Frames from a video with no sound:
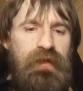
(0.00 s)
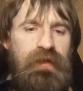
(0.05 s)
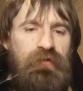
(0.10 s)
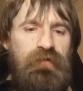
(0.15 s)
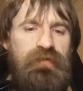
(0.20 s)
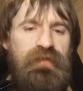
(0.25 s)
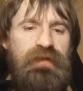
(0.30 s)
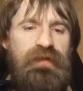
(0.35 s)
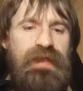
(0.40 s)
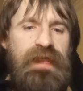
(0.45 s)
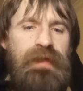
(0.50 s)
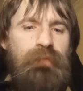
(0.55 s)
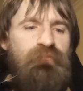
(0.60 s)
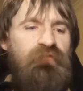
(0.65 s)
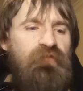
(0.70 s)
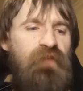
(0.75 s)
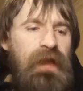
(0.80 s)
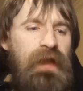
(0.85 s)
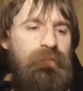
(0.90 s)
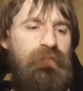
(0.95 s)
There is a
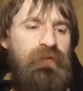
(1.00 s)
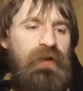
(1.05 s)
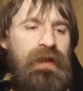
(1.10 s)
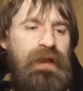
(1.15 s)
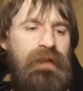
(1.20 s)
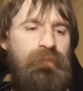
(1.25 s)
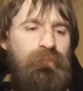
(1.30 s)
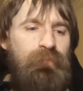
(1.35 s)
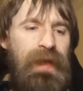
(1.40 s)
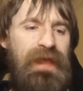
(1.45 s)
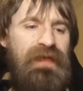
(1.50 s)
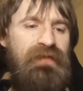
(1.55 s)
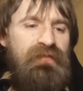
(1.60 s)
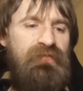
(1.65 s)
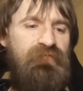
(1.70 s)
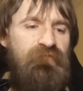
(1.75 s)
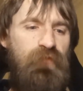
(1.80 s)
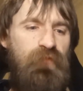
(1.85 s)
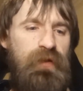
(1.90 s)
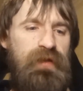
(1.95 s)
deep vibrating
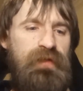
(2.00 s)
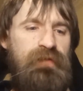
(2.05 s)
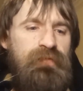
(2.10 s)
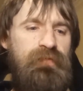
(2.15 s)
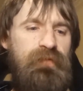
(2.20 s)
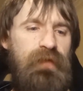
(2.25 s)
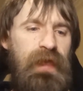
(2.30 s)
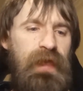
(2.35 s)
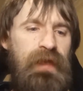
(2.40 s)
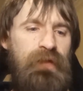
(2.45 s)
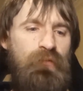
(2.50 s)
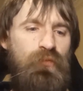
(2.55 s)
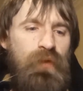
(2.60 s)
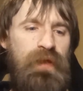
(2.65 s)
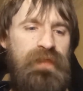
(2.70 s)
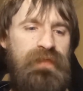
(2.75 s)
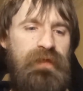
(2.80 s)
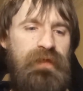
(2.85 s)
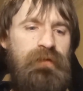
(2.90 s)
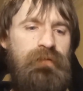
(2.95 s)
bass voice, and
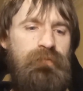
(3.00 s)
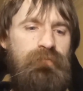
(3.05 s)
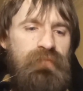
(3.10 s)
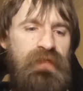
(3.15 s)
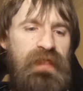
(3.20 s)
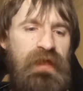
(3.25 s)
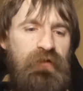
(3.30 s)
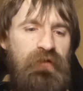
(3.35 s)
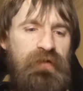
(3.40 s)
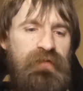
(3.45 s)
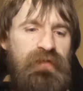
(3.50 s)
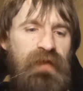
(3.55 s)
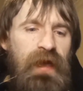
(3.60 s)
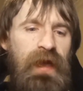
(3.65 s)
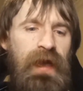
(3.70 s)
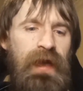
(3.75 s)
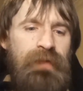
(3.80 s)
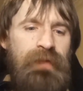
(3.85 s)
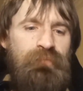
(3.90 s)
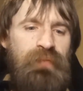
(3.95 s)
with it there is a
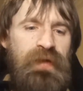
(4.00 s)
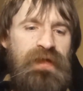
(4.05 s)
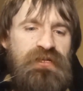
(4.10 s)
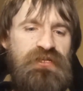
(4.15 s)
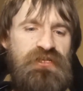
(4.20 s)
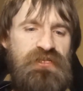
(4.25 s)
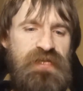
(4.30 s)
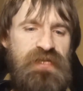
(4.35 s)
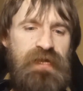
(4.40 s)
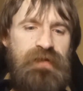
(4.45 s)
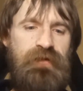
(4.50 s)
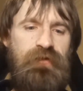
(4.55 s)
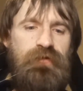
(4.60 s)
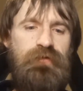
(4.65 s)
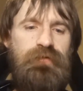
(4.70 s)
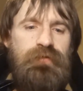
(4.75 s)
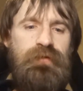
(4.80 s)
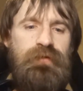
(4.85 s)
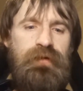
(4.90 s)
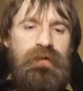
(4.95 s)
high-pitched tenor.
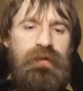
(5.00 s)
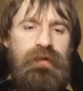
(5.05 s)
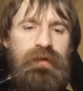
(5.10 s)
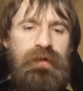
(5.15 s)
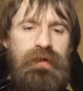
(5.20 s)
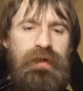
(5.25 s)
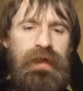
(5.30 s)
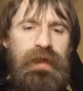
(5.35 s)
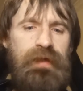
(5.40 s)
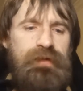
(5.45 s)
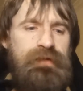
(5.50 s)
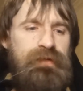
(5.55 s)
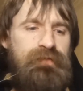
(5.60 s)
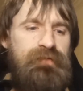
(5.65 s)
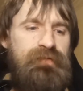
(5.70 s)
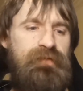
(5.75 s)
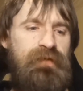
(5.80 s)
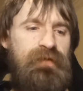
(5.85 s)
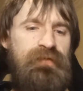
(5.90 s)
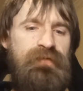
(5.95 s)
It
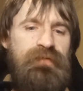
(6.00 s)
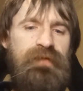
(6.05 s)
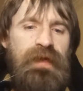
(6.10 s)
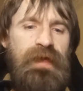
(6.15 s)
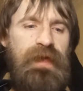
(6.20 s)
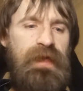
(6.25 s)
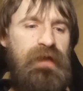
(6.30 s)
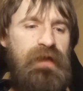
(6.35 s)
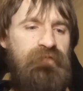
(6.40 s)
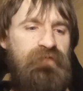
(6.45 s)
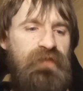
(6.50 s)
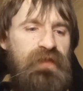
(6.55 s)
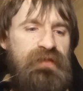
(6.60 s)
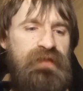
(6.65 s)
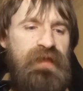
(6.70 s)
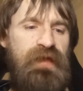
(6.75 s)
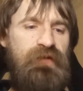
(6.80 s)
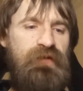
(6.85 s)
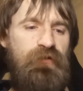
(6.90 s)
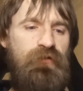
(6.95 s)
is the singing of the
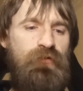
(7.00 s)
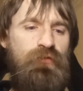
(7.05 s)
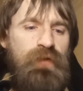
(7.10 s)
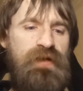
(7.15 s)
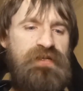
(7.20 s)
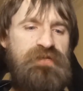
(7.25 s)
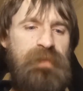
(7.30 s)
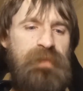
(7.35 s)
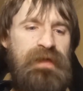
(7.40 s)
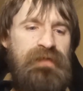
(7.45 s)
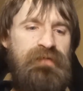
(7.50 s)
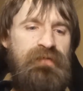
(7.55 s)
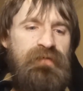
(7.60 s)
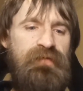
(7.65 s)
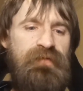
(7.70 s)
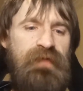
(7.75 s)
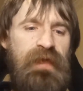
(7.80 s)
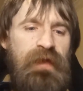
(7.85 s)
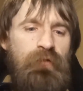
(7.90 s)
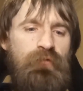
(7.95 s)
tenor which makes
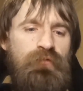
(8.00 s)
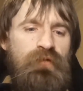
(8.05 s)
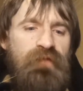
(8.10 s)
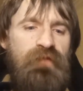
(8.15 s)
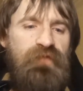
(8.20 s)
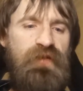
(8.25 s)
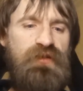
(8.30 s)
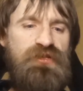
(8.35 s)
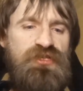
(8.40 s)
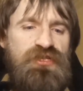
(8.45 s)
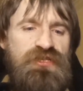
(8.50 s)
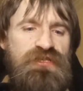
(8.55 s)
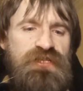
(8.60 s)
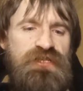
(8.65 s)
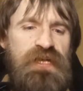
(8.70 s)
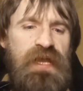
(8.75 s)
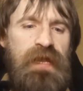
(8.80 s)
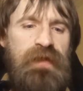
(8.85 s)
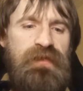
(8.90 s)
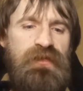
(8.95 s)
the sound of a
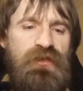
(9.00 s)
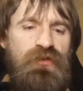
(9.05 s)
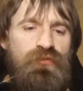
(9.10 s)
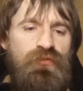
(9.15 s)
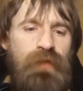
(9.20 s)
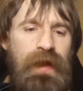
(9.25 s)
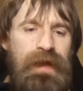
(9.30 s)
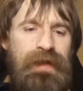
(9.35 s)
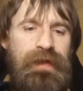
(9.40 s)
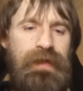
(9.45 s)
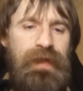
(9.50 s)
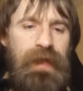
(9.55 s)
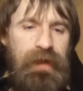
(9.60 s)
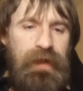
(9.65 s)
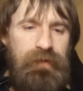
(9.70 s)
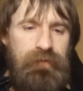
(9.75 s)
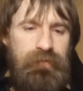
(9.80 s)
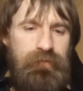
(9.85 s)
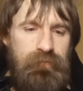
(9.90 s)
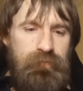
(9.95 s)

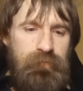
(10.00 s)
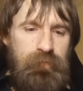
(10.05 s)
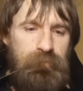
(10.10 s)
Ju-88,